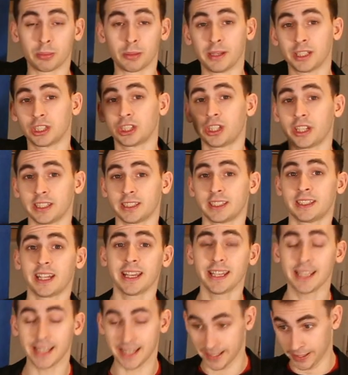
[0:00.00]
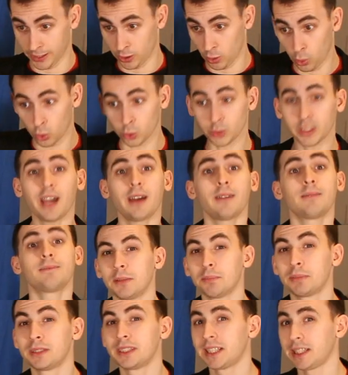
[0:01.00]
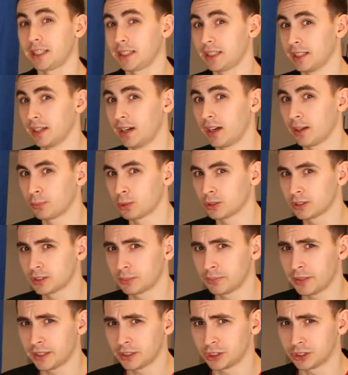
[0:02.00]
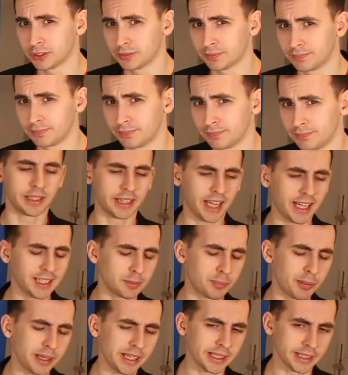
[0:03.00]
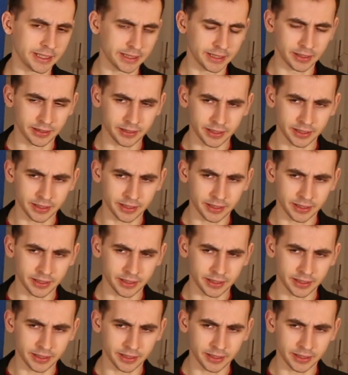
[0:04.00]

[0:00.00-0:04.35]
I'll be mentioning today in order. In particular, I want to mention that being